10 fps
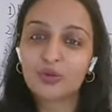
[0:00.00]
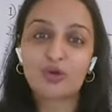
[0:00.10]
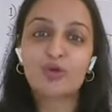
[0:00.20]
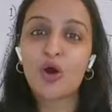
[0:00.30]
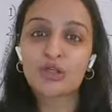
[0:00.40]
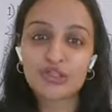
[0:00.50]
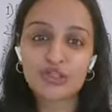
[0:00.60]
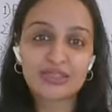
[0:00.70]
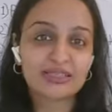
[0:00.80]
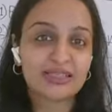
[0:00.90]

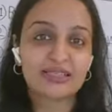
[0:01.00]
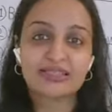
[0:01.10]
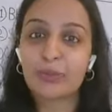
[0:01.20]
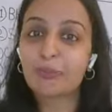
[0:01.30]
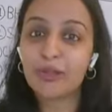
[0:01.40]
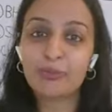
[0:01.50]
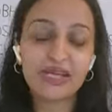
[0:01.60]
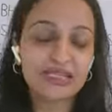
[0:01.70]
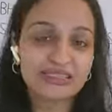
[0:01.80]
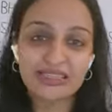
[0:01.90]
concoctions and
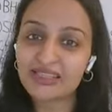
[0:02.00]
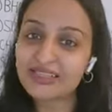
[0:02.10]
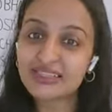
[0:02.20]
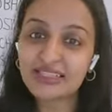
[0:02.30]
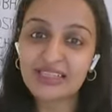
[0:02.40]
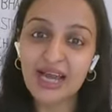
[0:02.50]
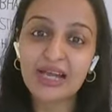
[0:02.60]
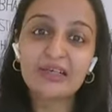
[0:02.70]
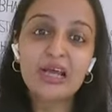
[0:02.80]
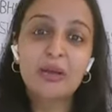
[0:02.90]
supplements and this and
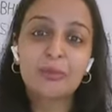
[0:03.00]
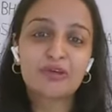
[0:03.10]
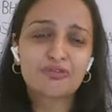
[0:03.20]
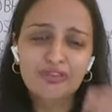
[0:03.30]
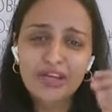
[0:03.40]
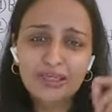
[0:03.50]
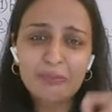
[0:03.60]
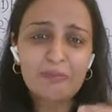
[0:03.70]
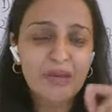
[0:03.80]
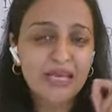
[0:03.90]
that. But a
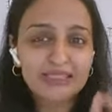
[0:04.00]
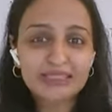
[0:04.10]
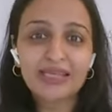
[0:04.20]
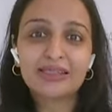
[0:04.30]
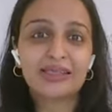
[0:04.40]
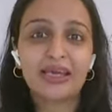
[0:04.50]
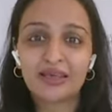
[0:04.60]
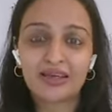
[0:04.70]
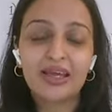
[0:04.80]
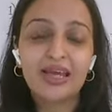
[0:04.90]
very basic
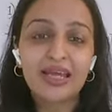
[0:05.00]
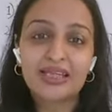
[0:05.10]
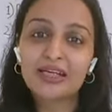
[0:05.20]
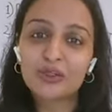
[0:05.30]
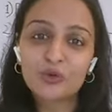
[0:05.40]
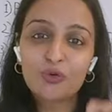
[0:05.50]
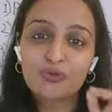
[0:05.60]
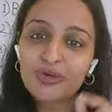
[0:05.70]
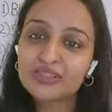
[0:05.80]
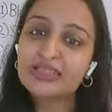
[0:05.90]
thing that,
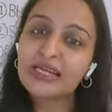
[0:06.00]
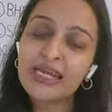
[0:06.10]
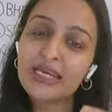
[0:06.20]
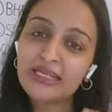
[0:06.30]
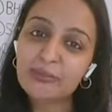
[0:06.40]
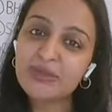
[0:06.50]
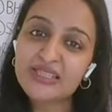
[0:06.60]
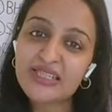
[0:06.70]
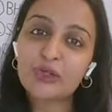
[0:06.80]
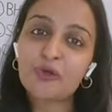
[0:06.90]
firstly,
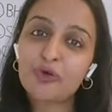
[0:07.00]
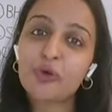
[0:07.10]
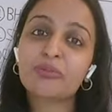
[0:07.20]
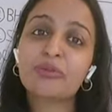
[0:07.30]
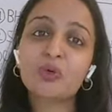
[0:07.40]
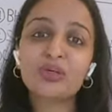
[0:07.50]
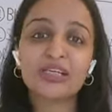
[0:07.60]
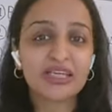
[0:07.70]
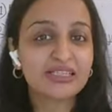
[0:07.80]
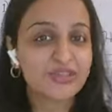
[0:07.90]
80% of your
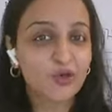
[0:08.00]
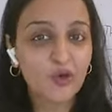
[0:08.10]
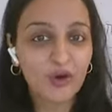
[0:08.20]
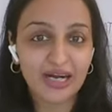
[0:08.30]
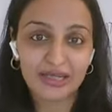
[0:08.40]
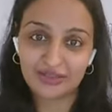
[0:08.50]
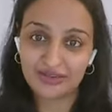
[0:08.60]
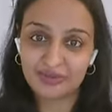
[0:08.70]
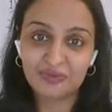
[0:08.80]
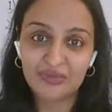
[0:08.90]
immunity is in your gut.